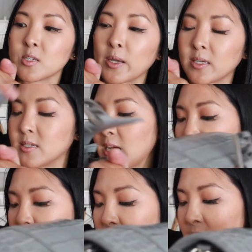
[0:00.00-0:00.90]
So I could
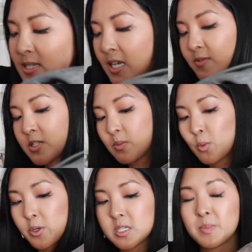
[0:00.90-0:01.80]
definitely save some
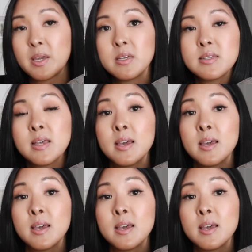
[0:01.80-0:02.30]
more space